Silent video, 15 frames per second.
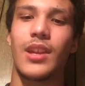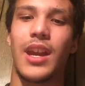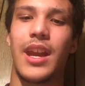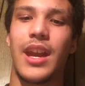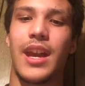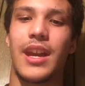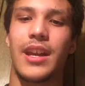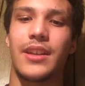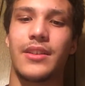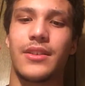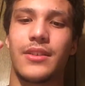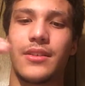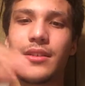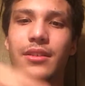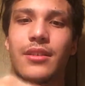
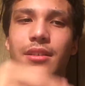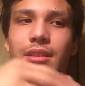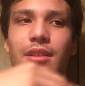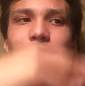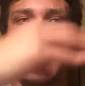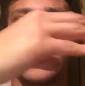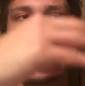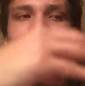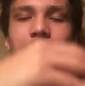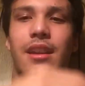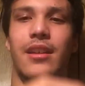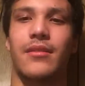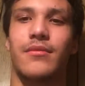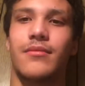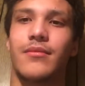and
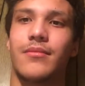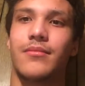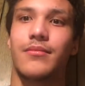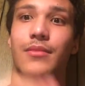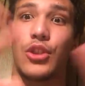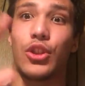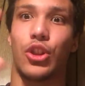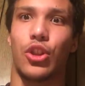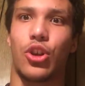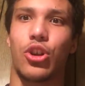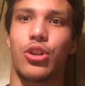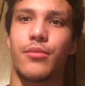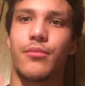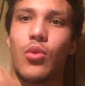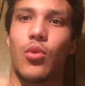I
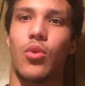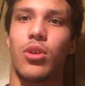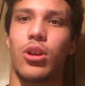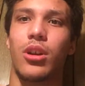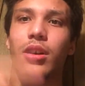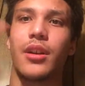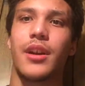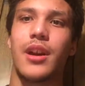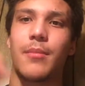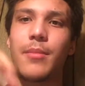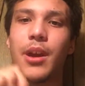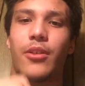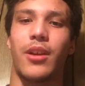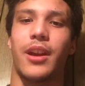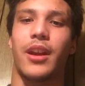learn more
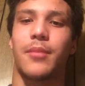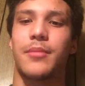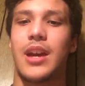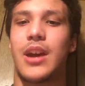by writing them